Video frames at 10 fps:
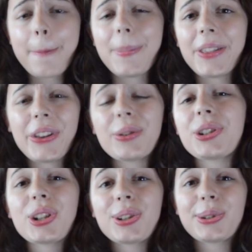but there
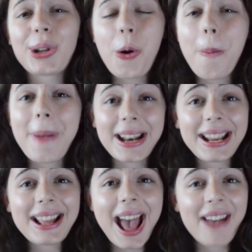was just so
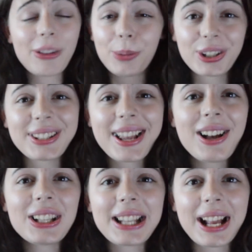many at the book
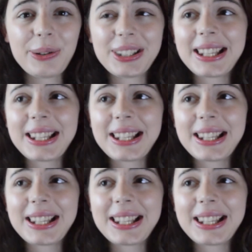sale that I was